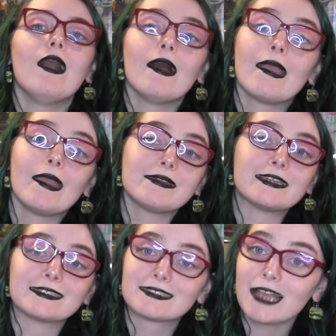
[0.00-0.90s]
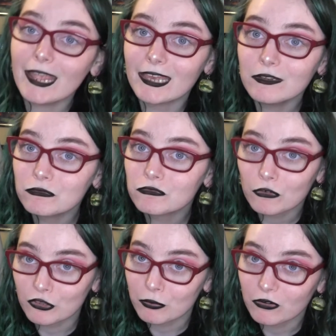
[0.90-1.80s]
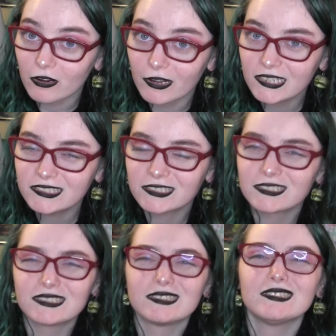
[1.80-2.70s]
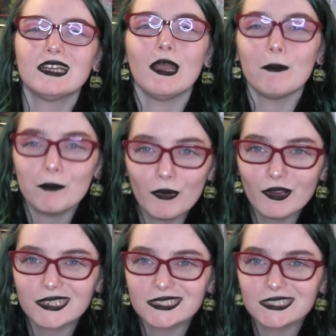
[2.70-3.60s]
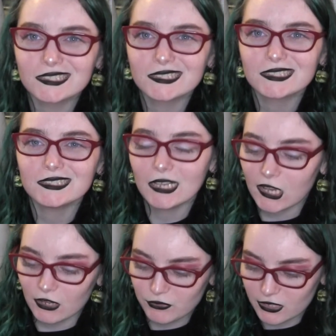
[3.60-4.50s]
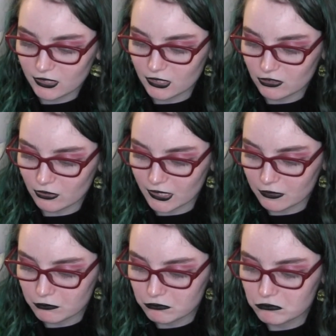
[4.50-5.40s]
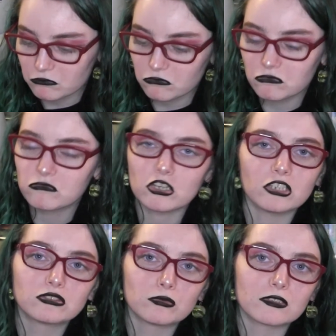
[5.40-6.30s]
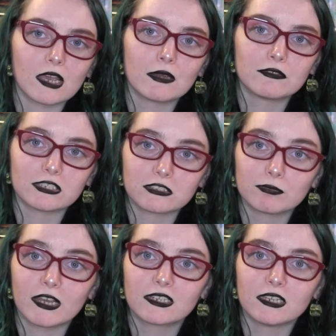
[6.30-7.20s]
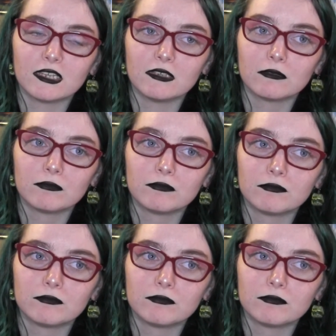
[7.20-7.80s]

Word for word: I hate to say it for the price, but I feel like they're like just what I was expecting.